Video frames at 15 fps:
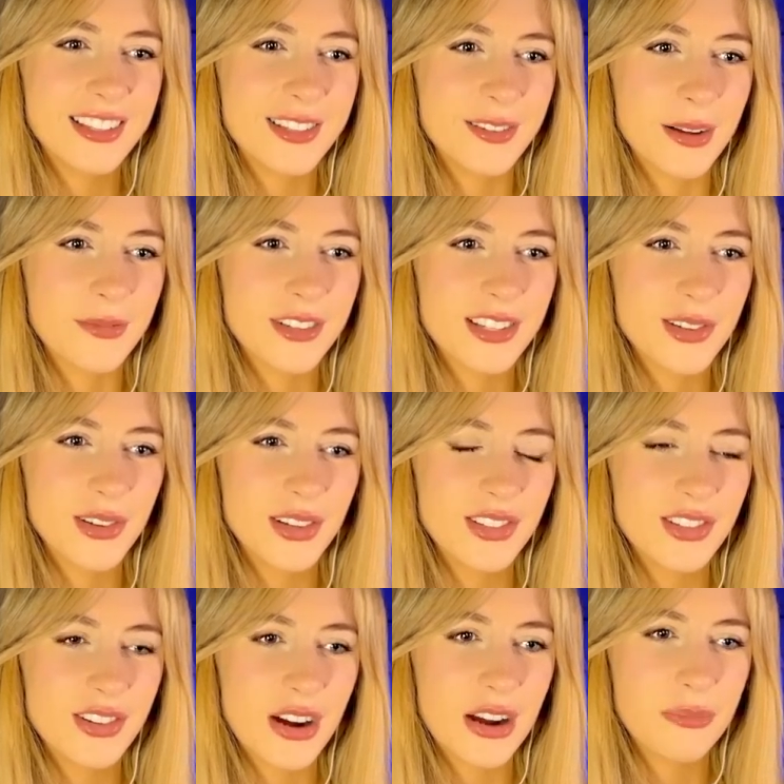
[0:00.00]
So I'm just going
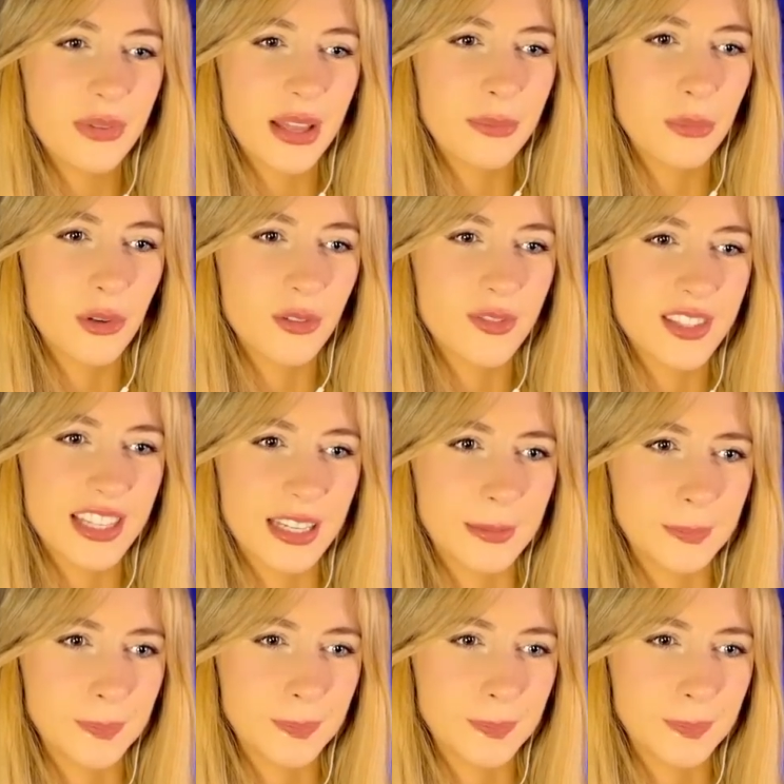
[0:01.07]
to try and play moves that